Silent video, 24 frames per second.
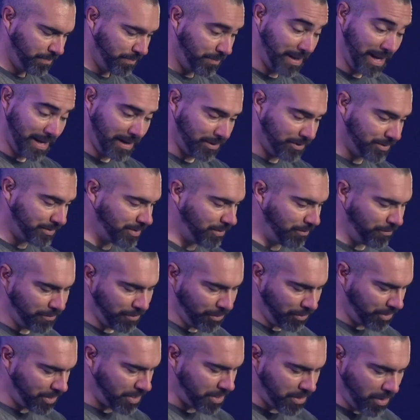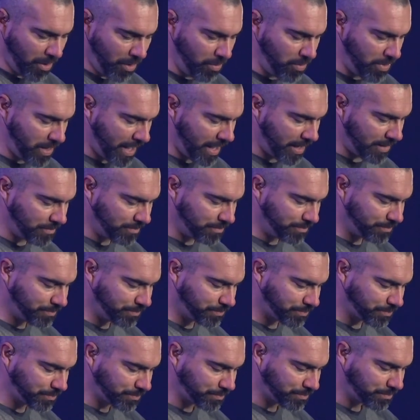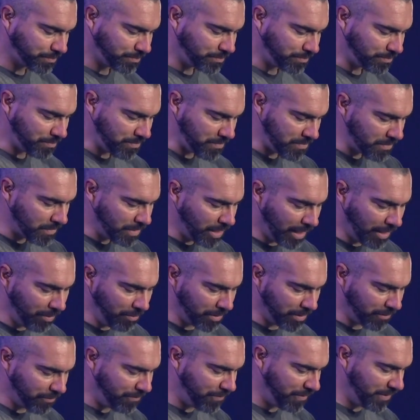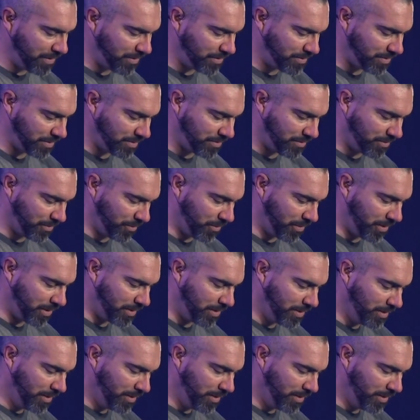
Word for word: Now, some of you already know that. I want to finish the story.